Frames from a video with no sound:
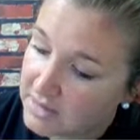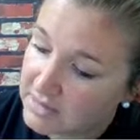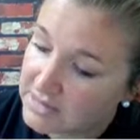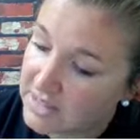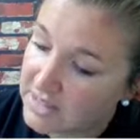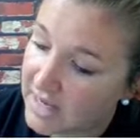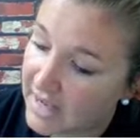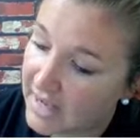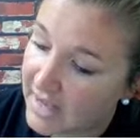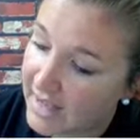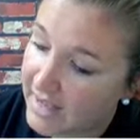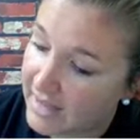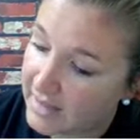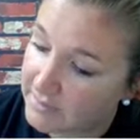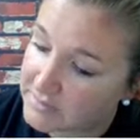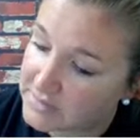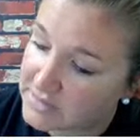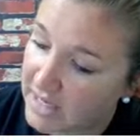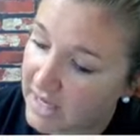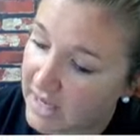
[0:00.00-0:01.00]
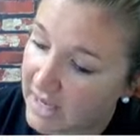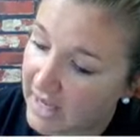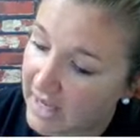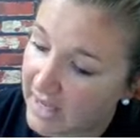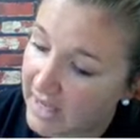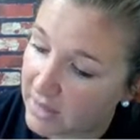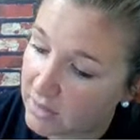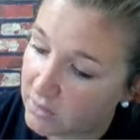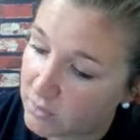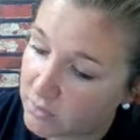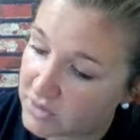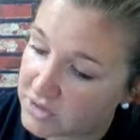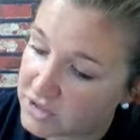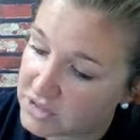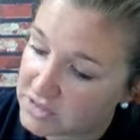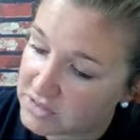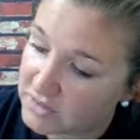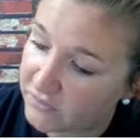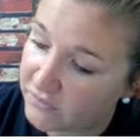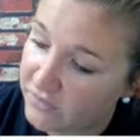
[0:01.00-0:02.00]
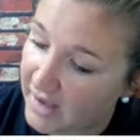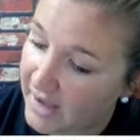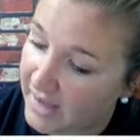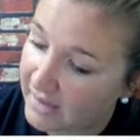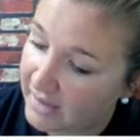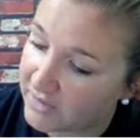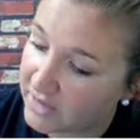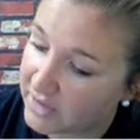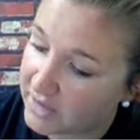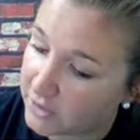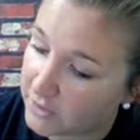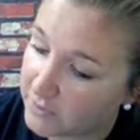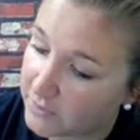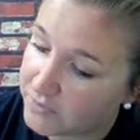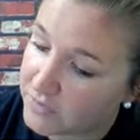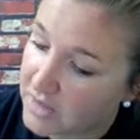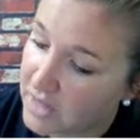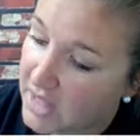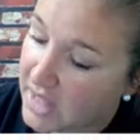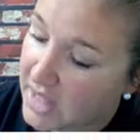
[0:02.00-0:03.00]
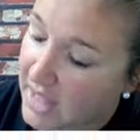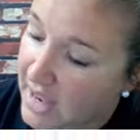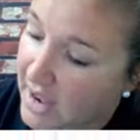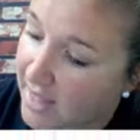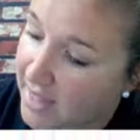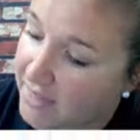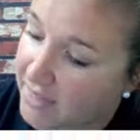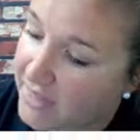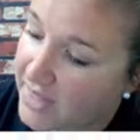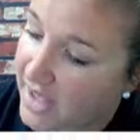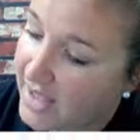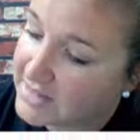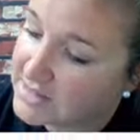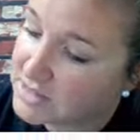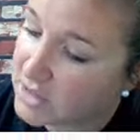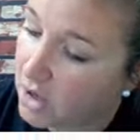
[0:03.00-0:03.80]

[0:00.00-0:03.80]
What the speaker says: times the height, which is 5 here. And that's